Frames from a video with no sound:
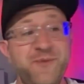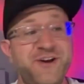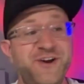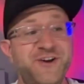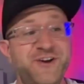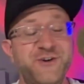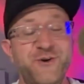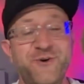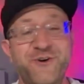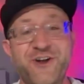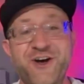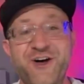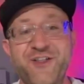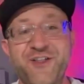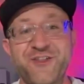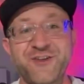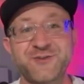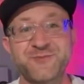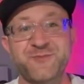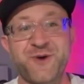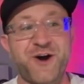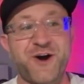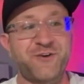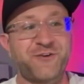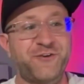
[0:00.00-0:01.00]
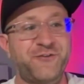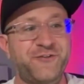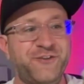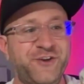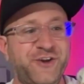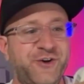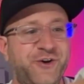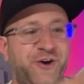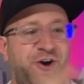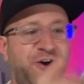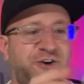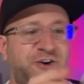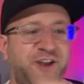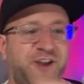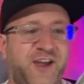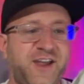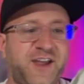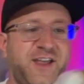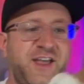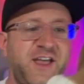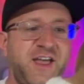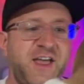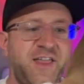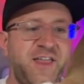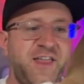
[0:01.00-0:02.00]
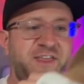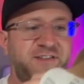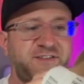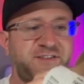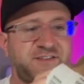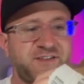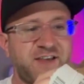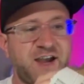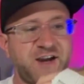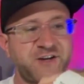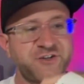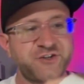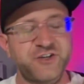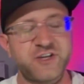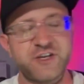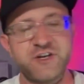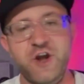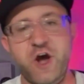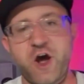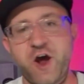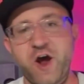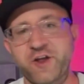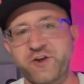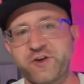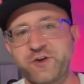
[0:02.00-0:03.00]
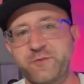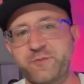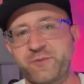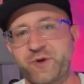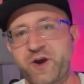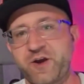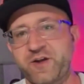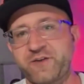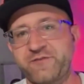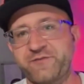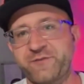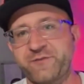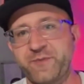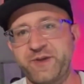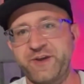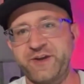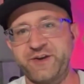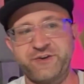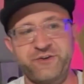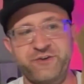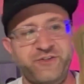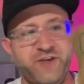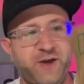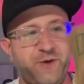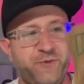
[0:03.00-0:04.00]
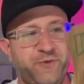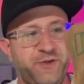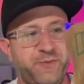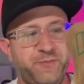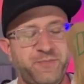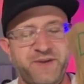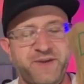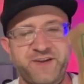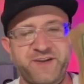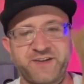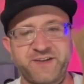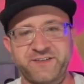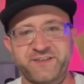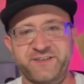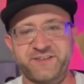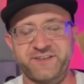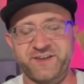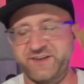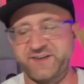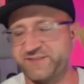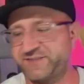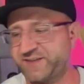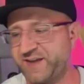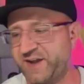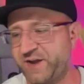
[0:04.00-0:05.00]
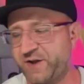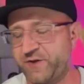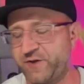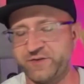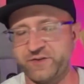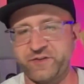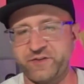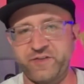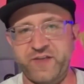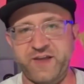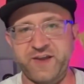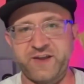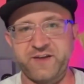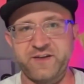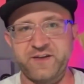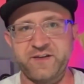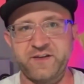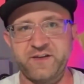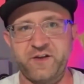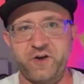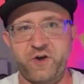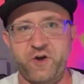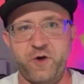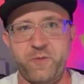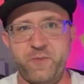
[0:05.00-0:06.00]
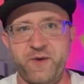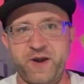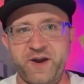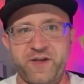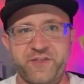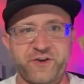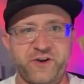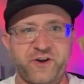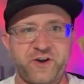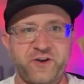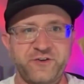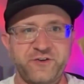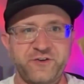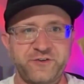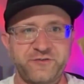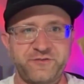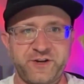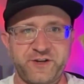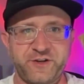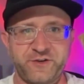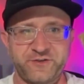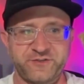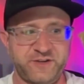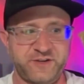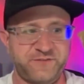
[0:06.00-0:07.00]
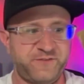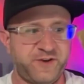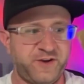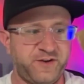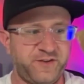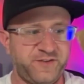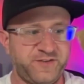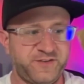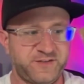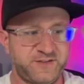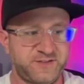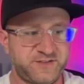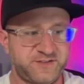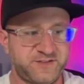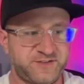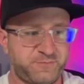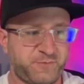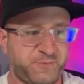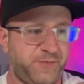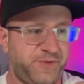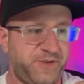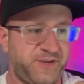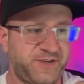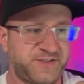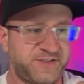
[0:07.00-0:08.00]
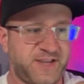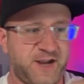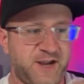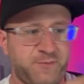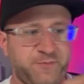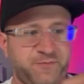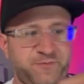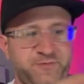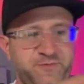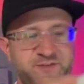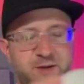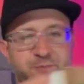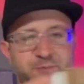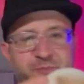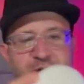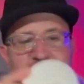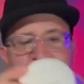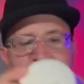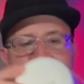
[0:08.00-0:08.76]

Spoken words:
want me to do an on-the-spot review? Okay. This is actually not a good product for me to do that with because it's going to sound like all my other 100 videos I've done is probably exact same